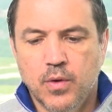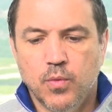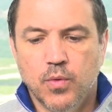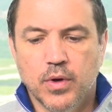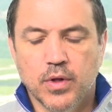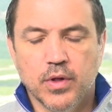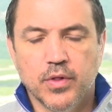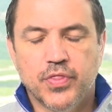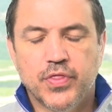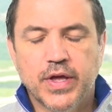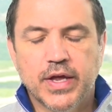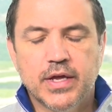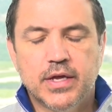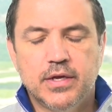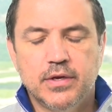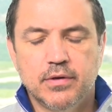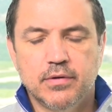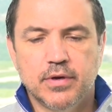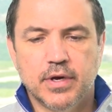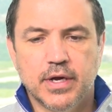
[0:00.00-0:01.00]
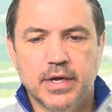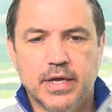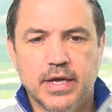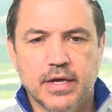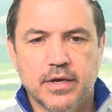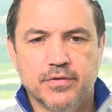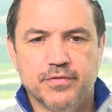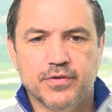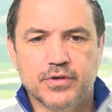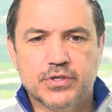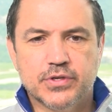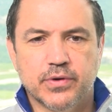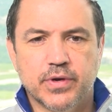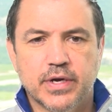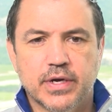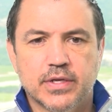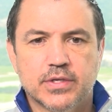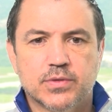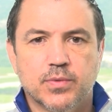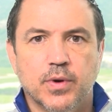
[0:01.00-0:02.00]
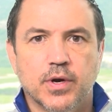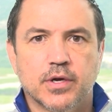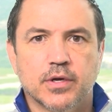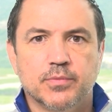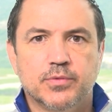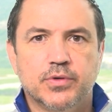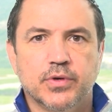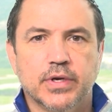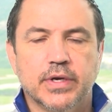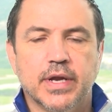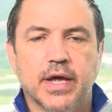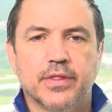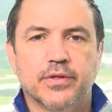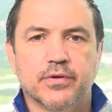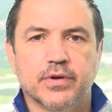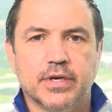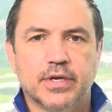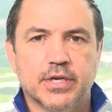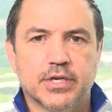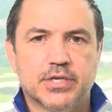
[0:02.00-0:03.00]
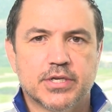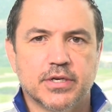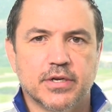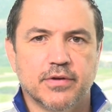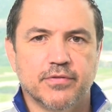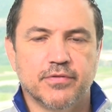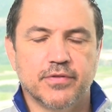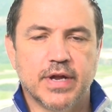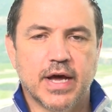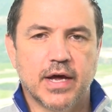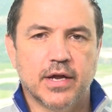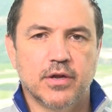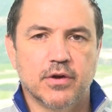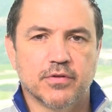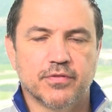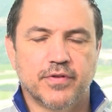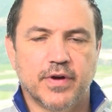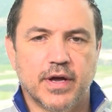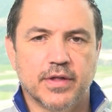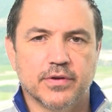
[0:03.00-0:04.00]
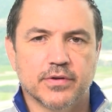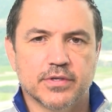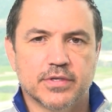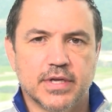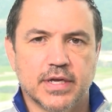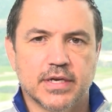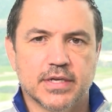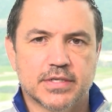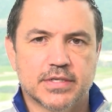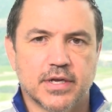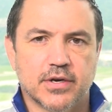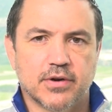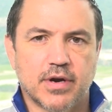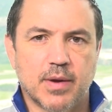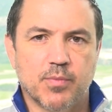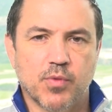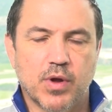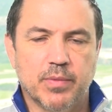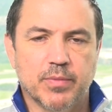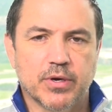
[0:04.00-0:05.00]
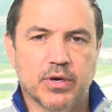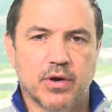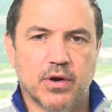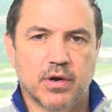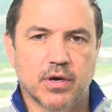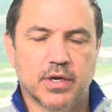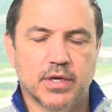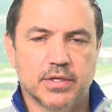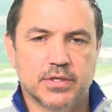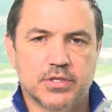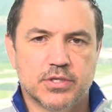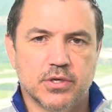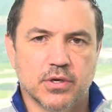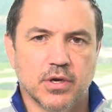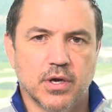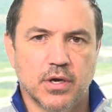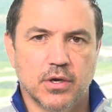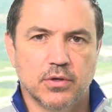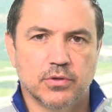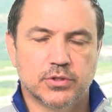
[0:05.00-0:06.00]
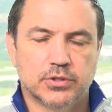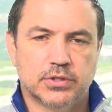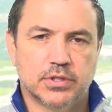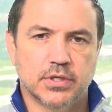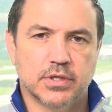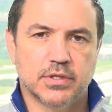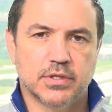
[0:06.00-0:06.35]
Well, thank you again for joining us. Welcome to another edition of Not Your Father's Data Center. I'm Raymond Hawkins, your host.